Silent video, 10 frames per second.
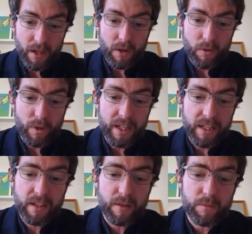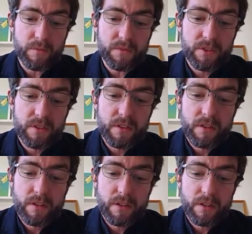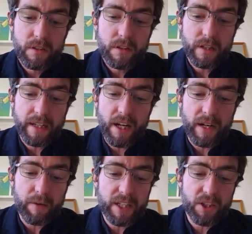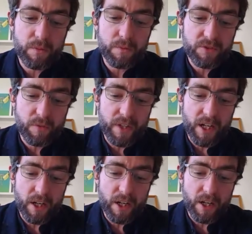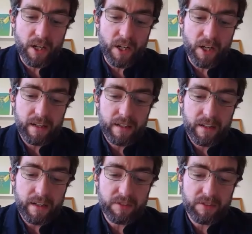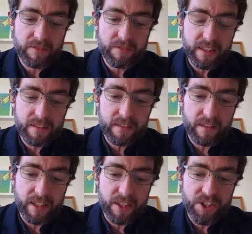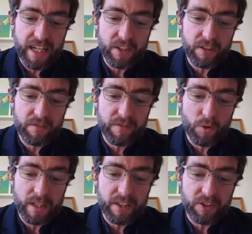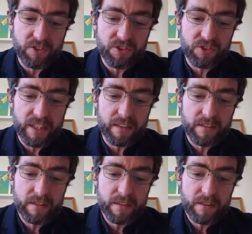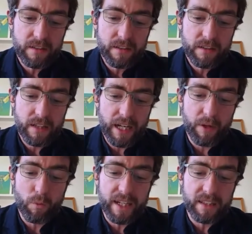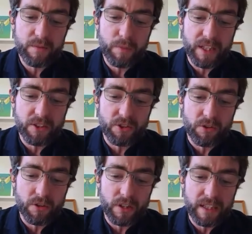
When it comes, and I know how it comes from nowhere, out of night like a shadow falling on streets, how it waits by the door in